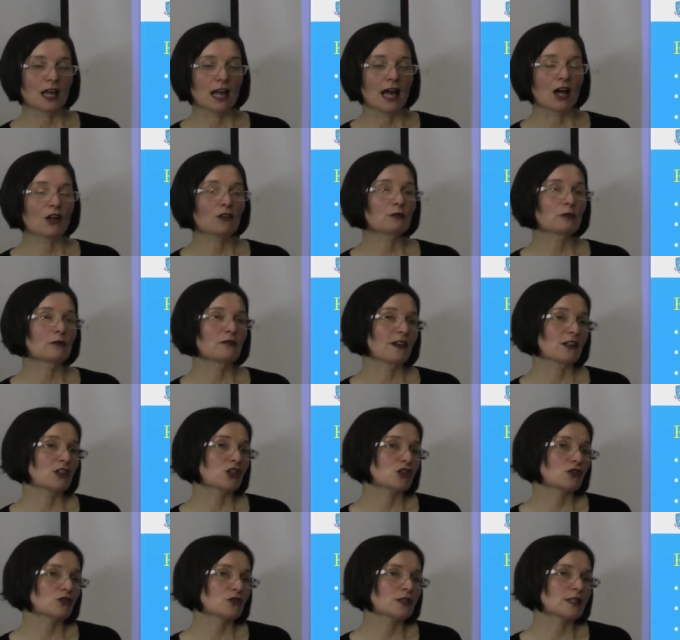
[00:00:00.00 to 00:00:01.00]
Health
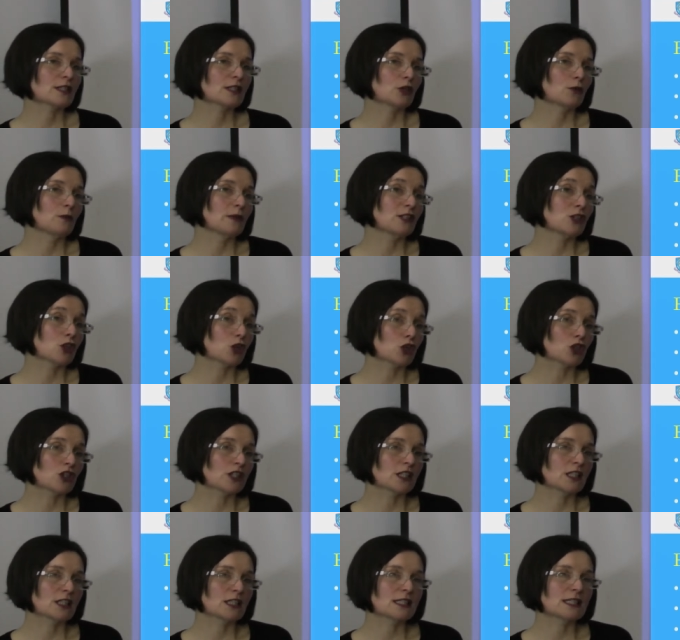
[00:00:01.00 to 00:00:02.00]
professionals can be
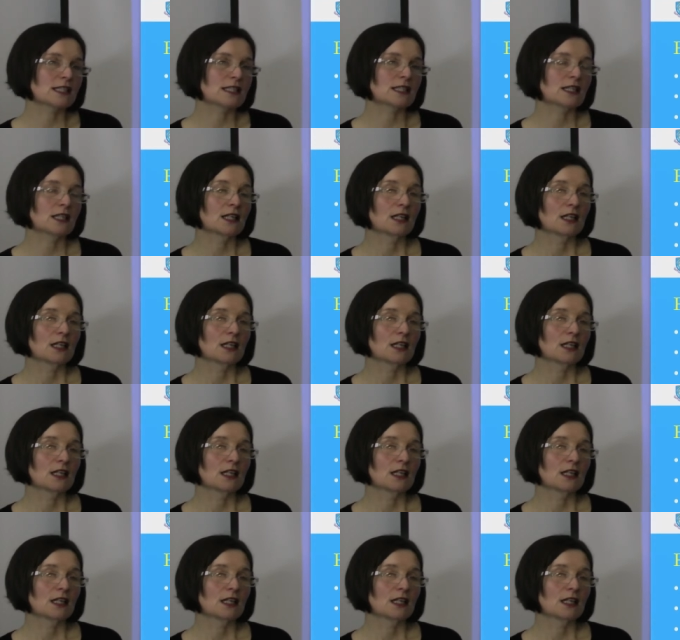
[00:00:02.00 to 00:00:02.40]
doctors,